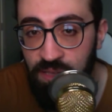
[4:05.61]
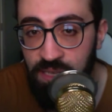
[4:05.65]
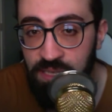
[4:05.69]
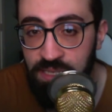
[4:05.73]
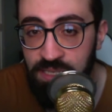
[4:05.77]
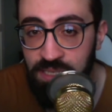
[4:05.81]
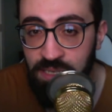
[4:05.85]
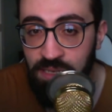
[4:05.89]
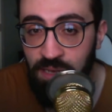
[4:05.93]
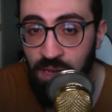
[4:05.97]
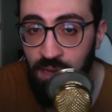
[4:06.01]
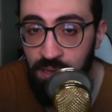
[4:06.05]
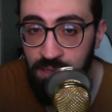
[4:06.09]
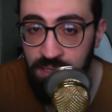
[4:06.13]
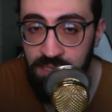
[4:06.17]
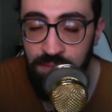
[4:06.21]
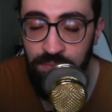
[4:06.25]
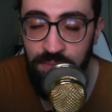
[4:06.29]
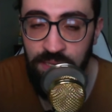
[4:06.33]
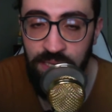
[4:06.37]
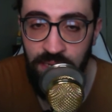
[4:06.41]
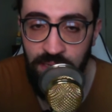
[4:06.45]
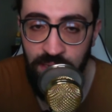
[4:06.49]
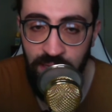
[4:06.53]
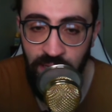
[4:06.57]
It's caused
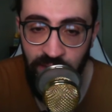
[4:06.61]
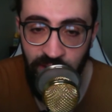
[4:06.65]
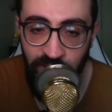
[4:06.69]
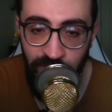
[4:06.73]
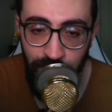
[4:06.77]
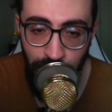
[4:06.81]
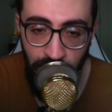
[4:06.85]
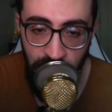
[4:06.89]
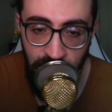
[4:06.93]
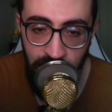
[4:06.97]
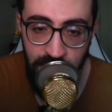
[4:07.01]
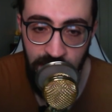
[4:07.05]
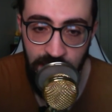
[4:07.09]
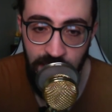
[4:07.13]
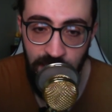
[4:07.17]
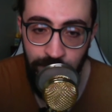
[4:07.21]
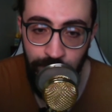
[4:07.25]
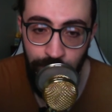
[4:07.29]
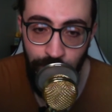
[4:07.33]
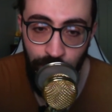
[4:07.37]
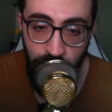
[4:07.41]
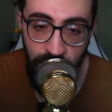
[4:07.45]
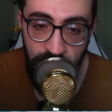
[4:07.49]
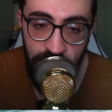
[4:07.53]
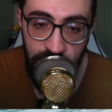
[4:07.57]
me a lot of pain
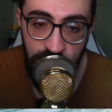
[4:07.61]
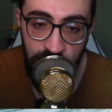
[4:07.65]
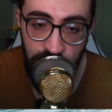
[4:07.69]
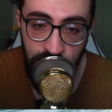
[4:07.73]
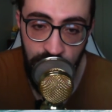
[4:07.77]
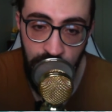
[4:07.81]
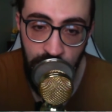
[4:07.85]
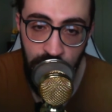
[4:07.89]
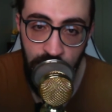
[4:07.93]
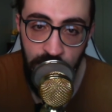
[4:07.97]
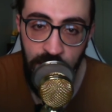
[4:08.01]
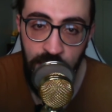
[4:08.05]
and pressure,